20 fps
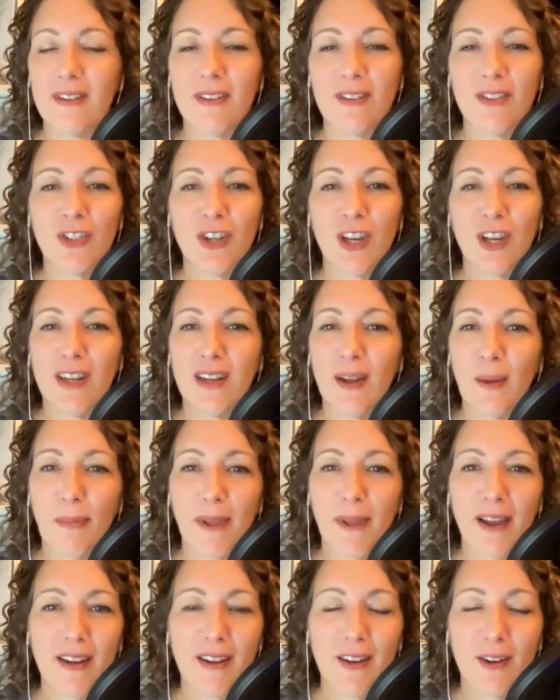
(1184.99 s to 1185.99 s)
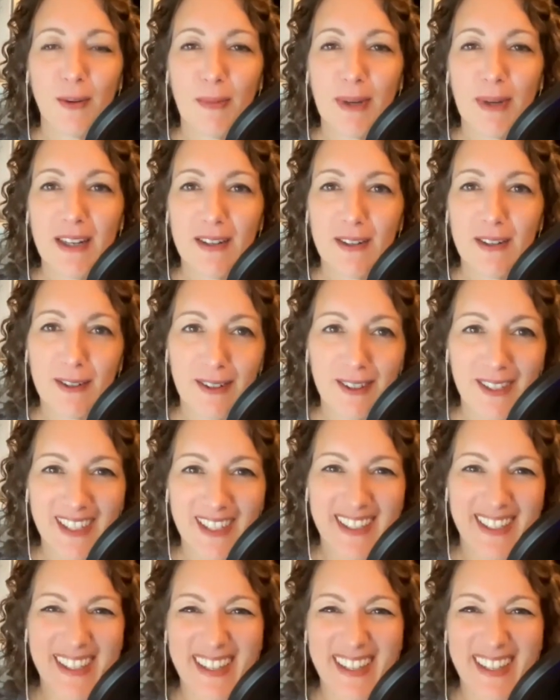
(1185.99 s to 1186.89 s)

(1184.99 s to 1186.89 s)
shutting up that inner mean girl,